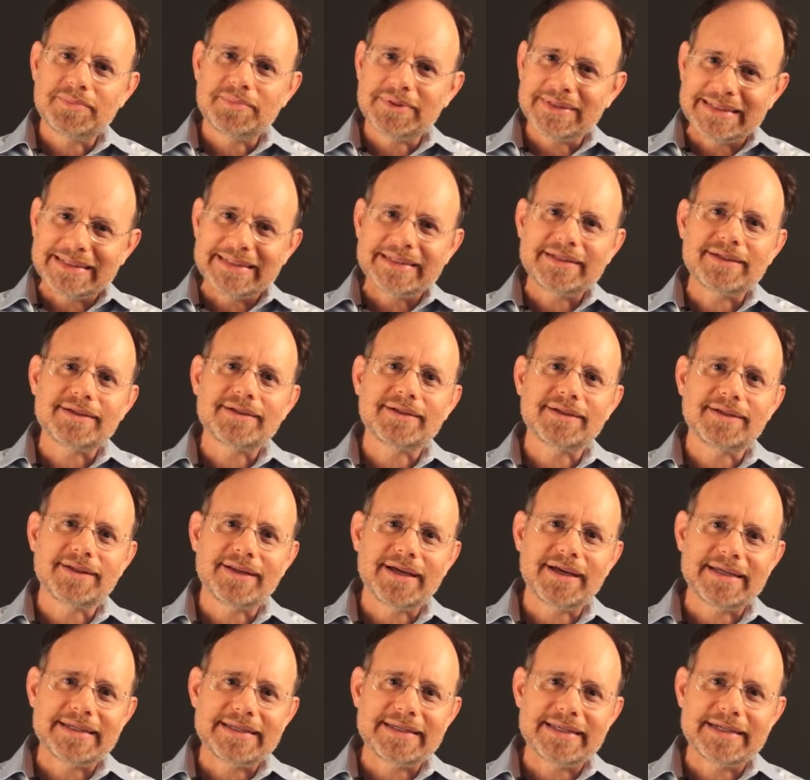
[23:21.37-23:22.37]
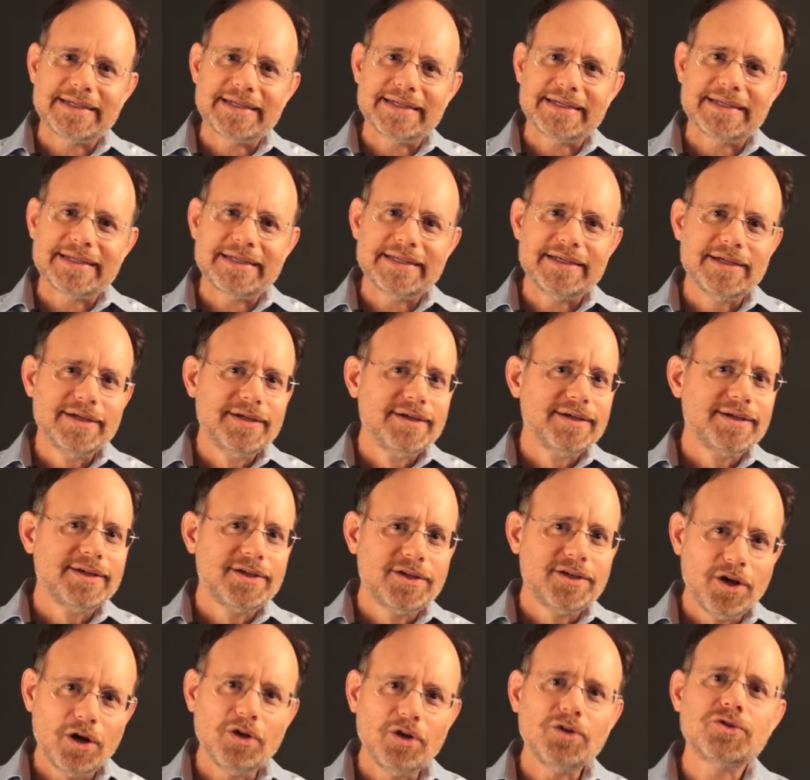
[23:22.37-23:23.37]
political identity,
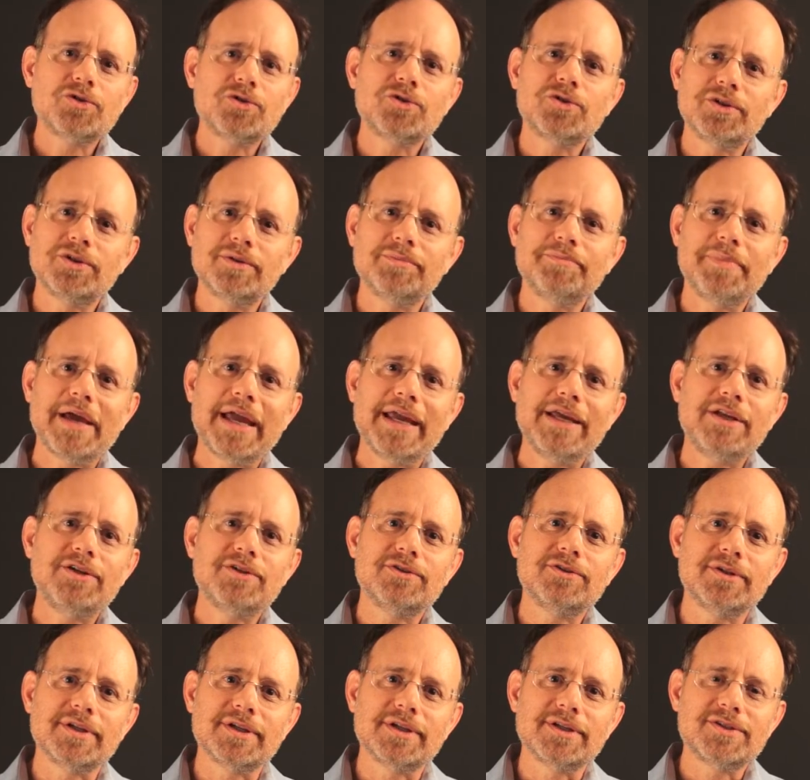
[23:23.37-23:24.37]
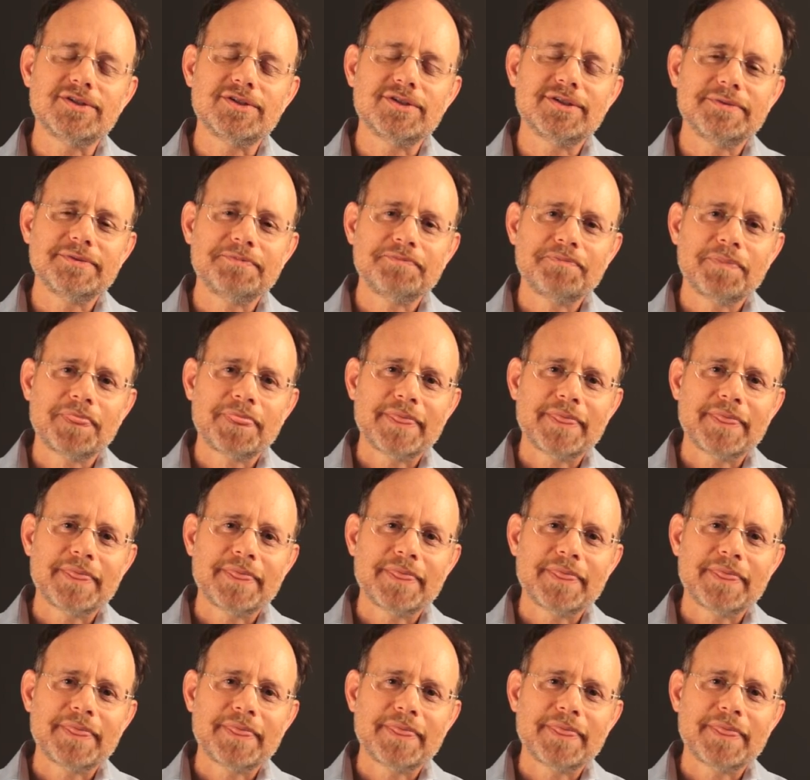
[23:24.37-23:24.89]
cultural patronage,